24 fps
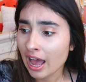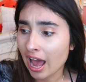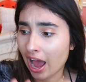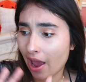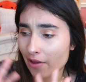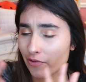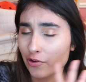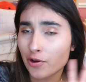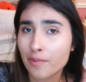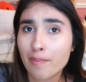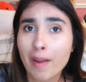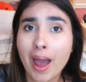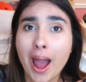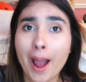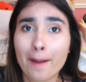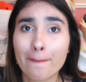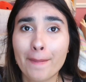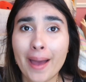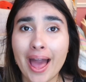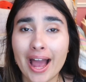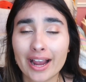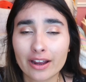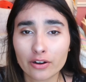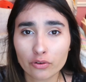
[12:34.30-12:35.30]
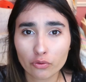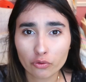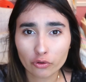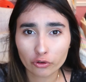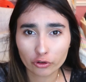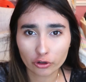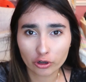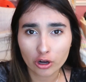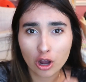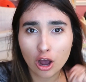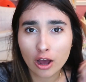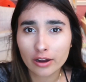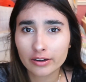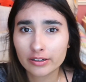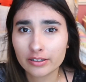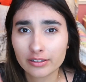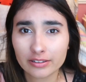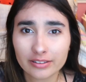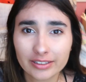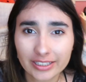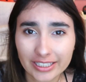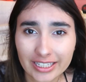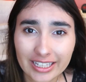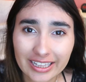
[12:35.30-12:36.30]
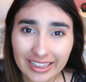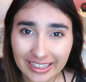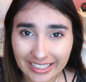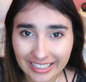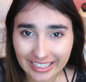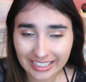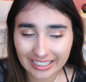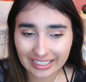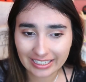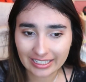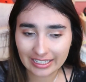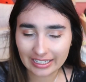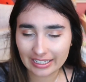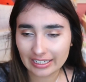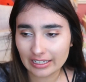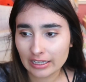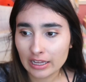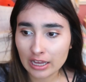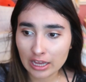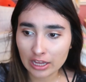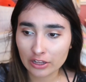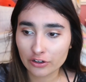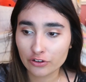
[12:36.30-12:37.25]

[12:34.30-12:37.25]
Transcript: Have your backpack in order, constantly clean it,